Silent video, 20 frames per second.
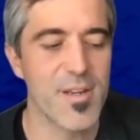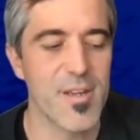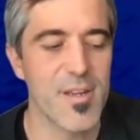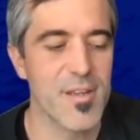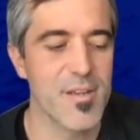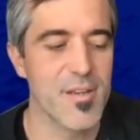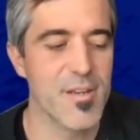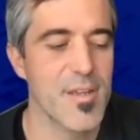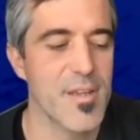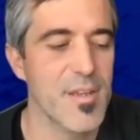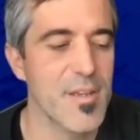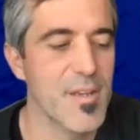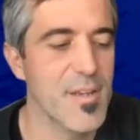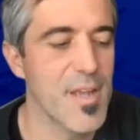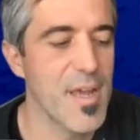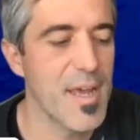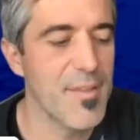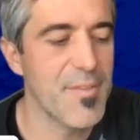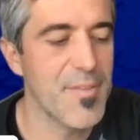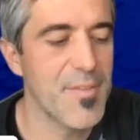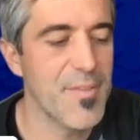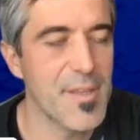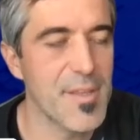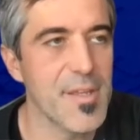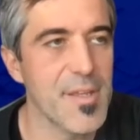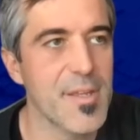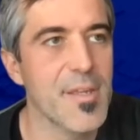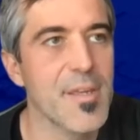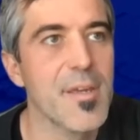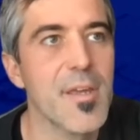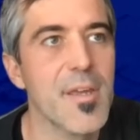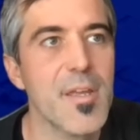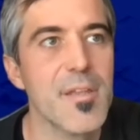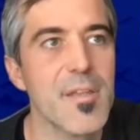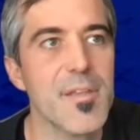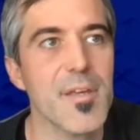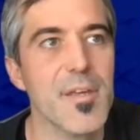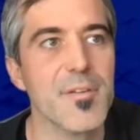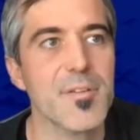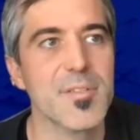And I think like
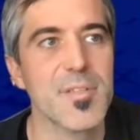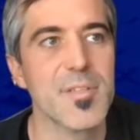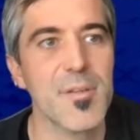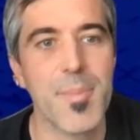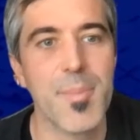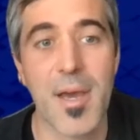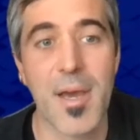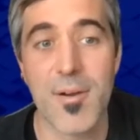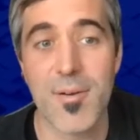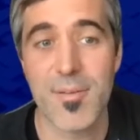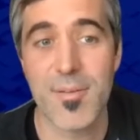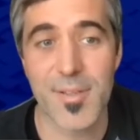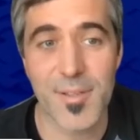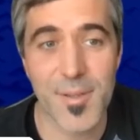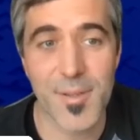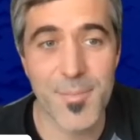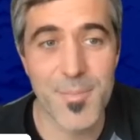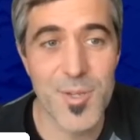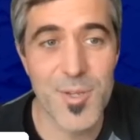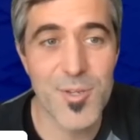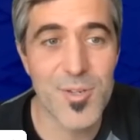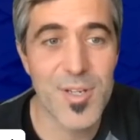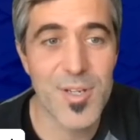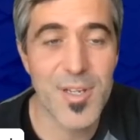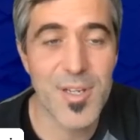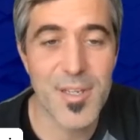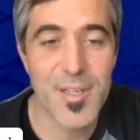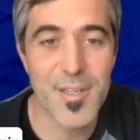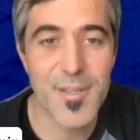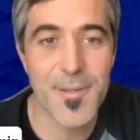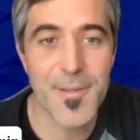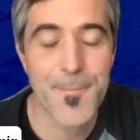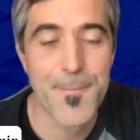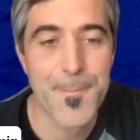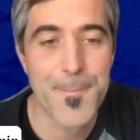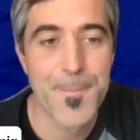they understand the power of the community.